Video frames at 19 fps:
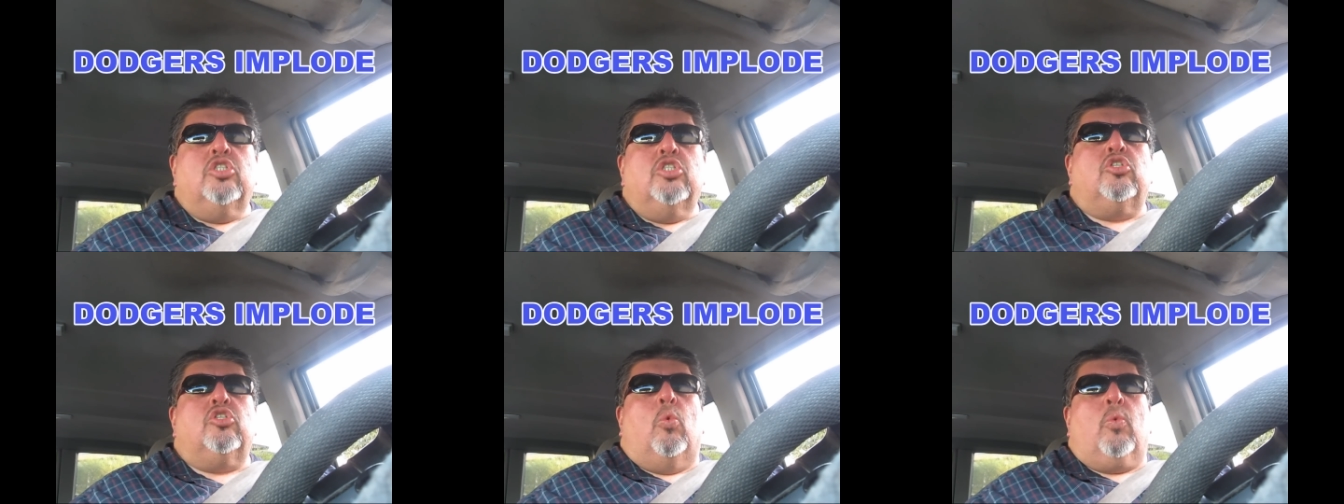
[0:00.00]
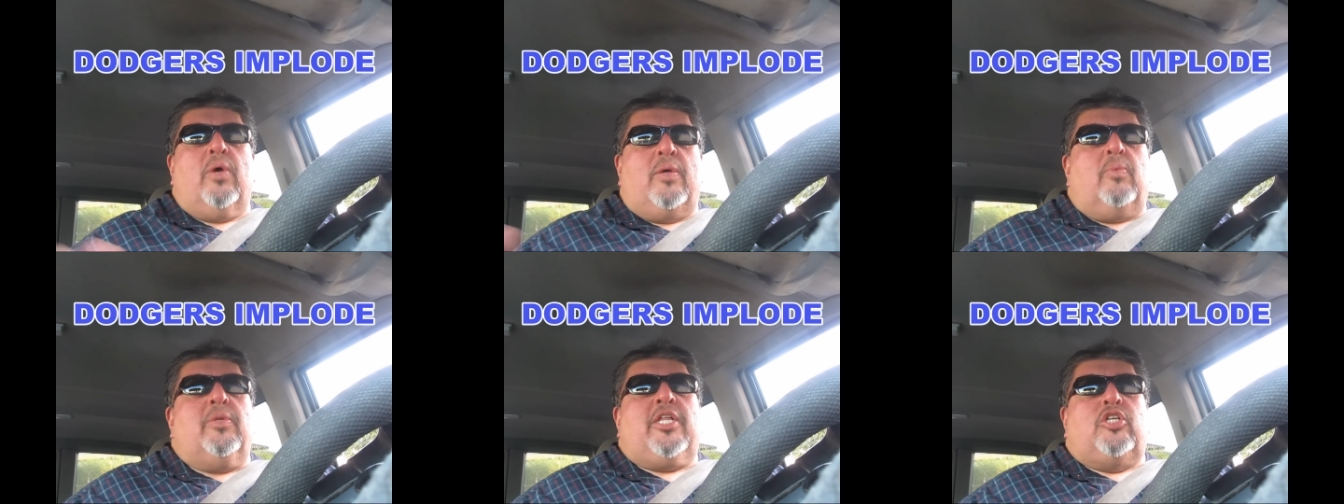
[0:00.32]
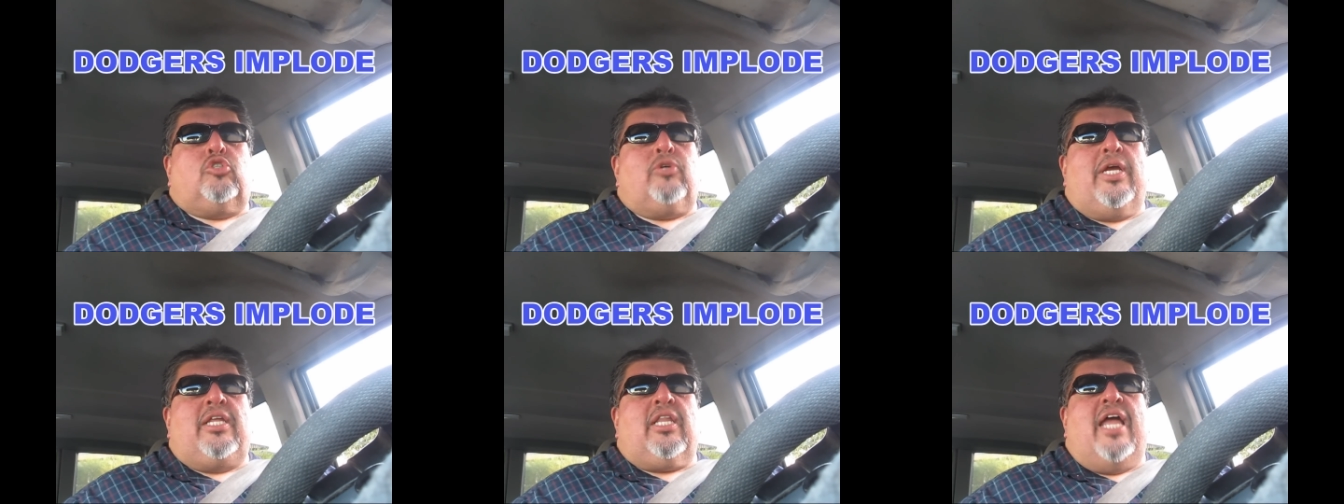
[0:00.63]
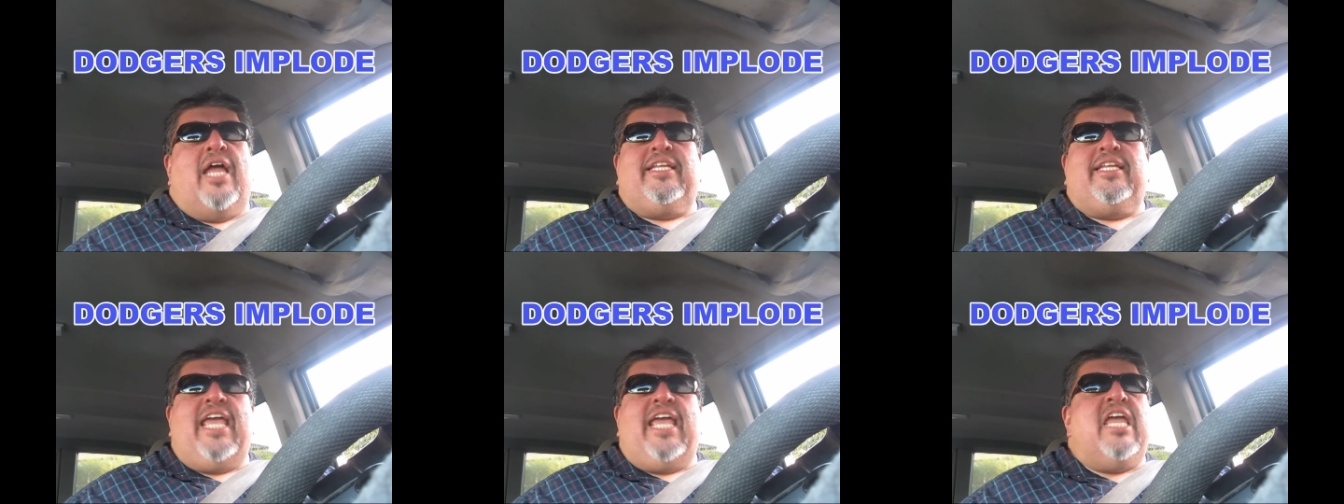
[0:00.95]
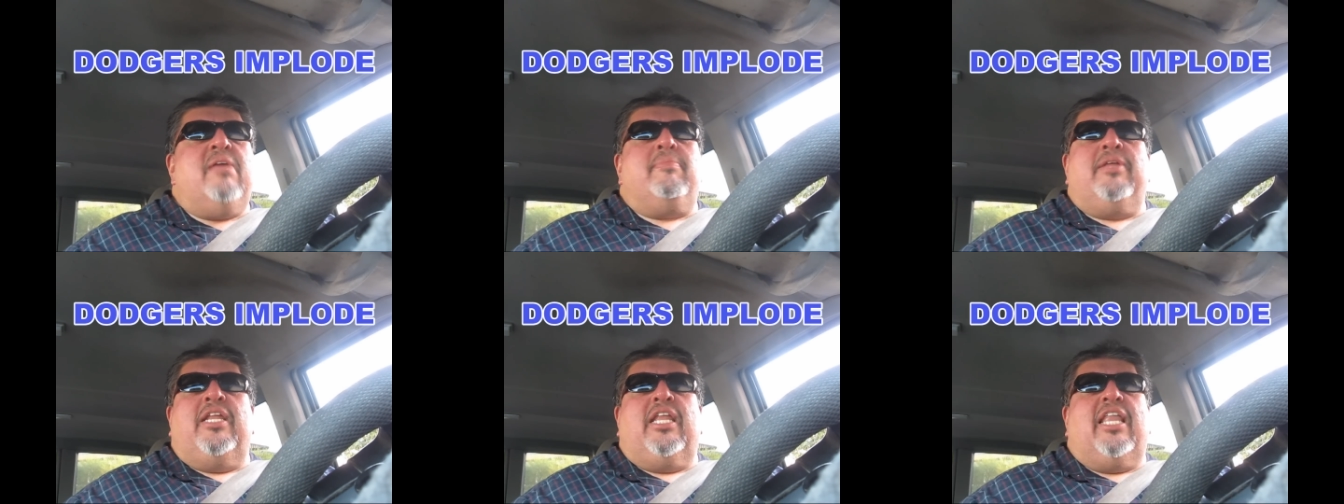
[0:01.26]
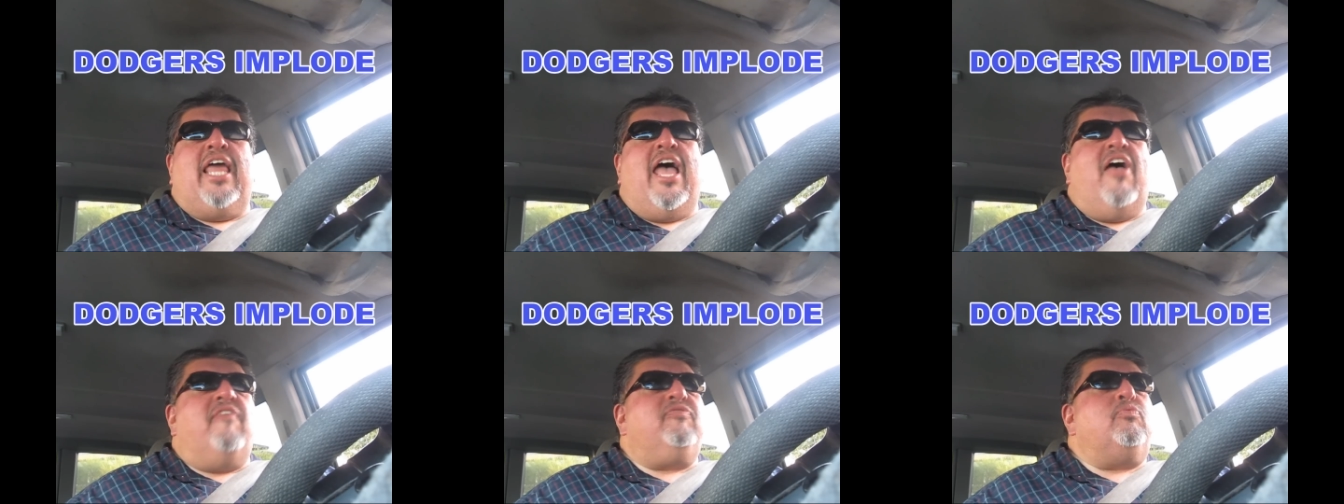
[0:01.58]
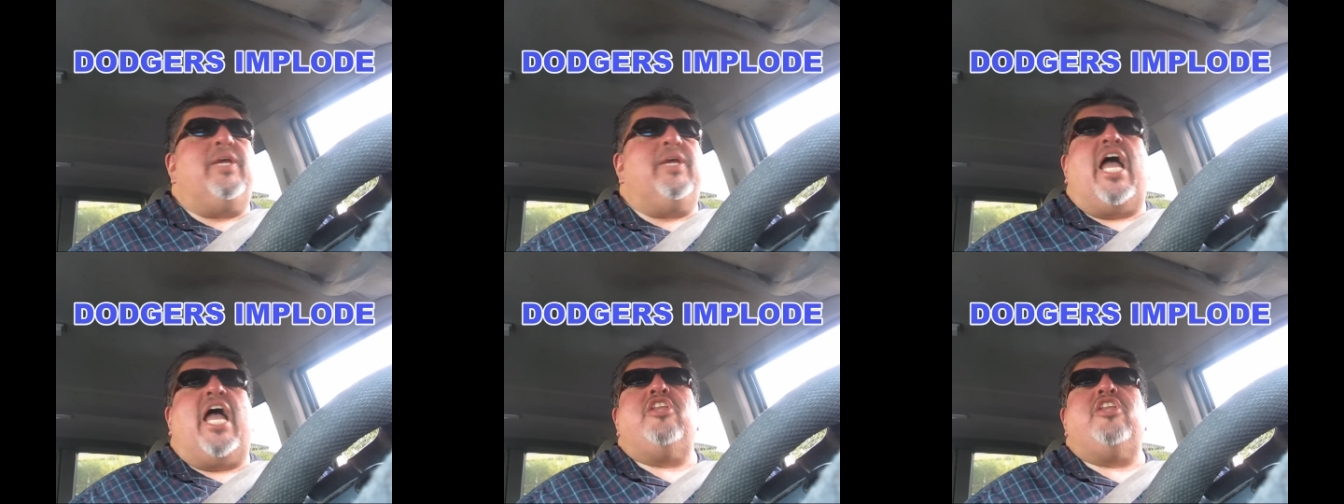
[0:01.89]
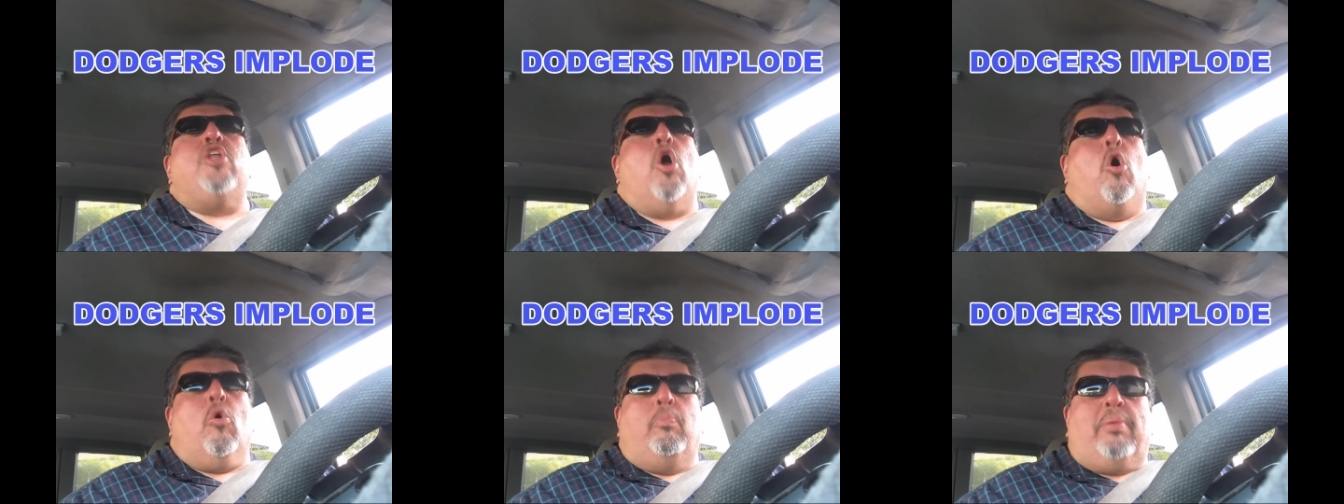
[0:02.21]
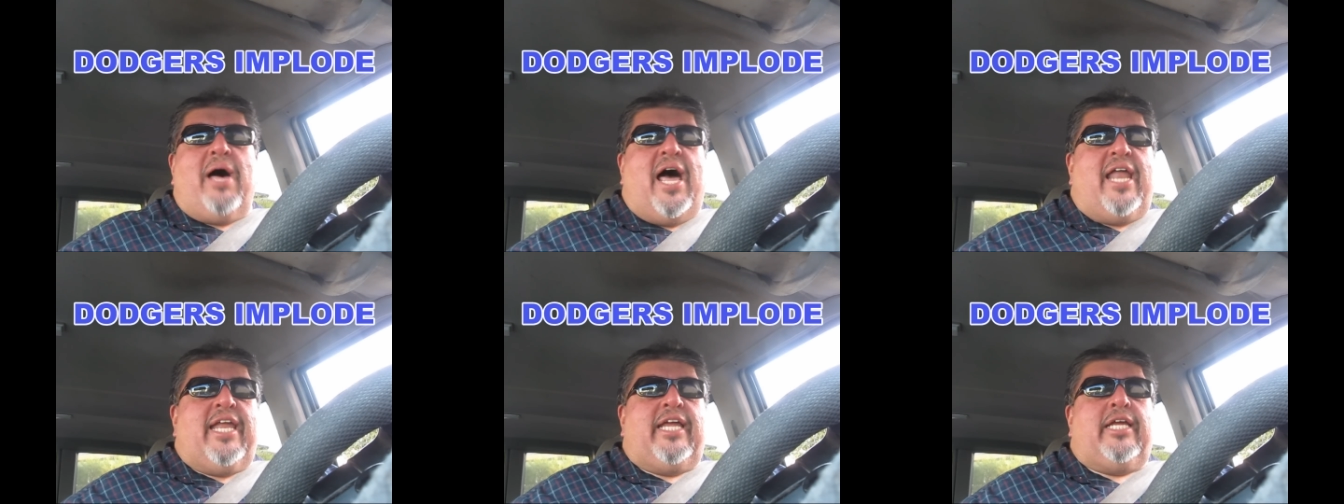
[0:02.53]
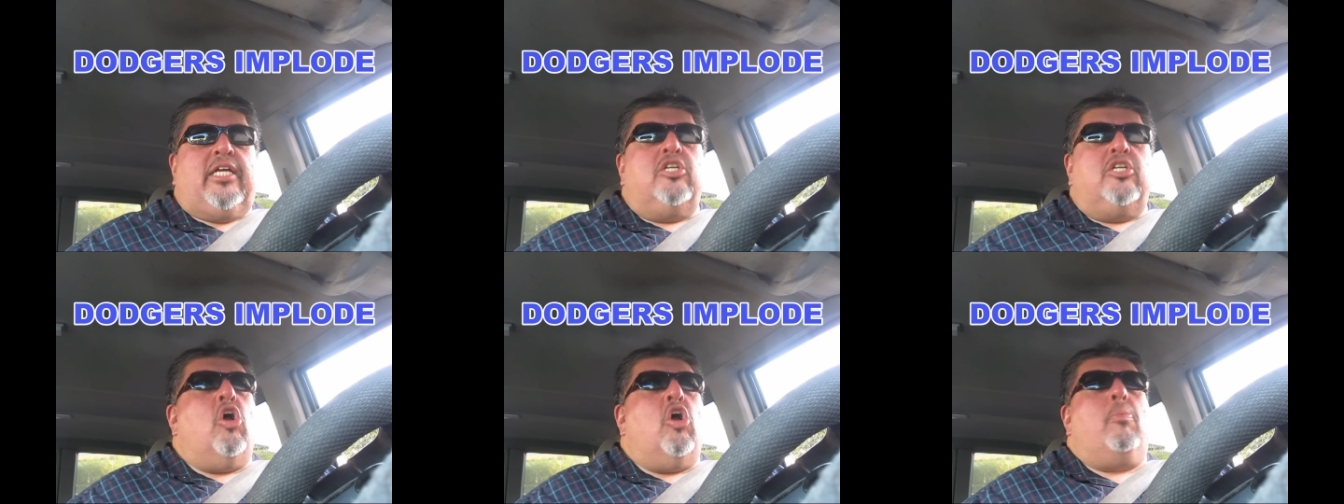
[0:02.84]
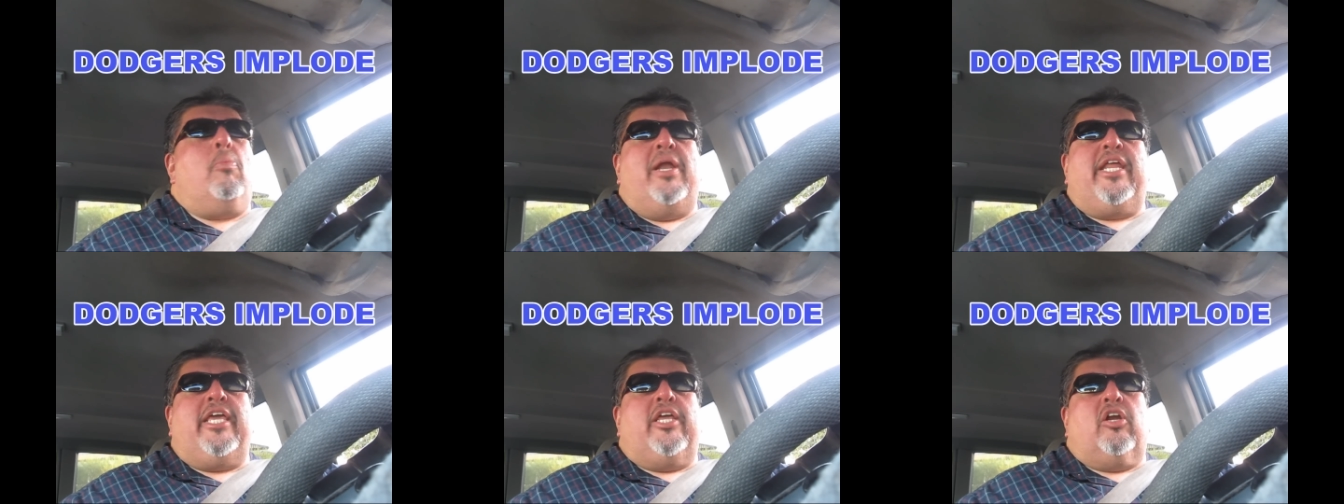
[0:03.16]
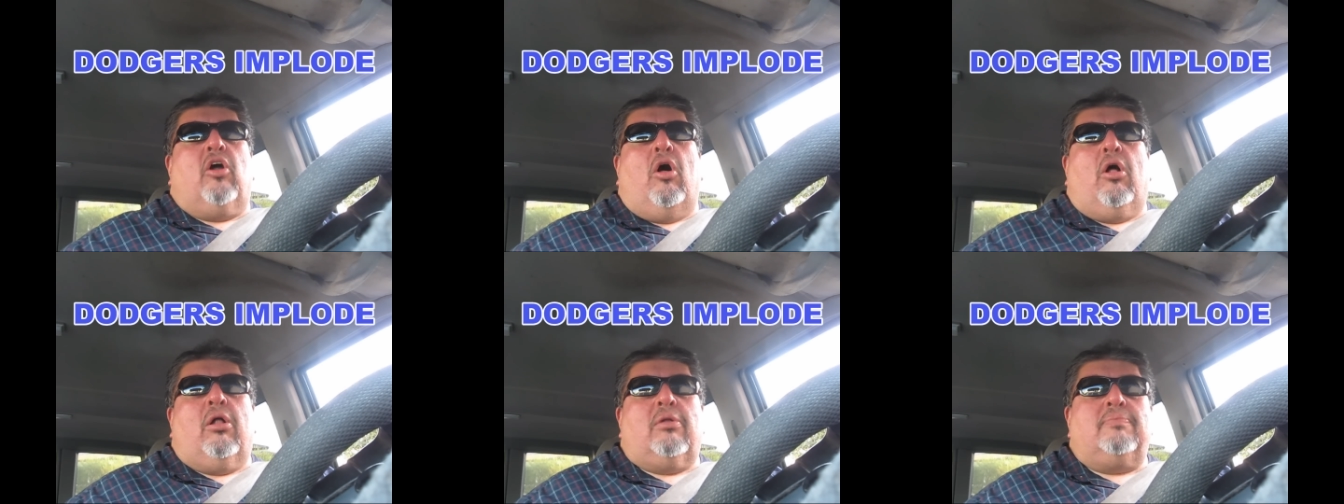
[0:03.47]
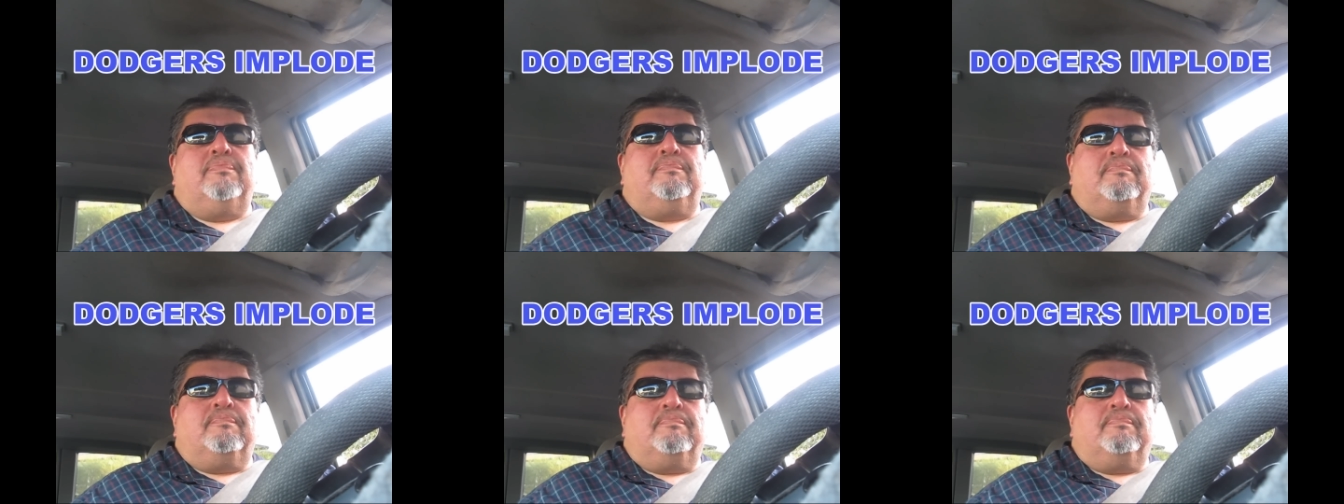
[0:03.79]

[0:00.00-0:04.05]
So when, when the trade line came and left, we got nobody. Nobody at all.